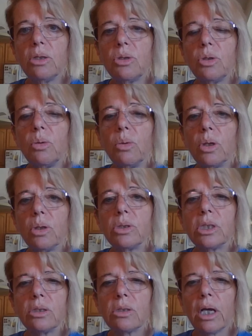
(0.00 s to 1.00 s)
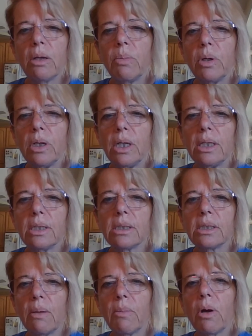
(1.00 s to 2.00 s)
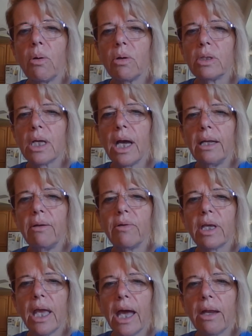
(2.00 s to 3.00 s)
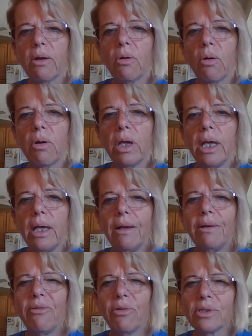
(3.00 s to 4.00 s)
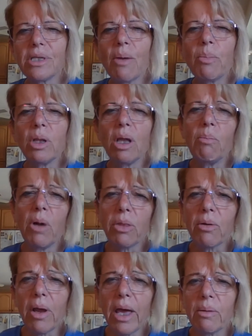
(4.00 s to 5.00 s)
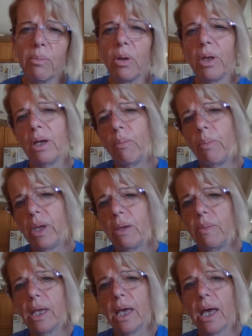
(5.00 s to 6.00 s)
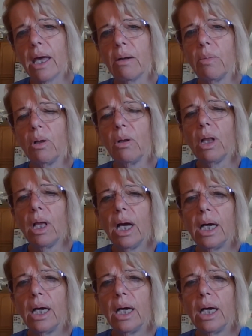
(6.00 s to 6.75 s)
the two words and try to put it into some kind of a category. For example, a mother animal and a baby animal.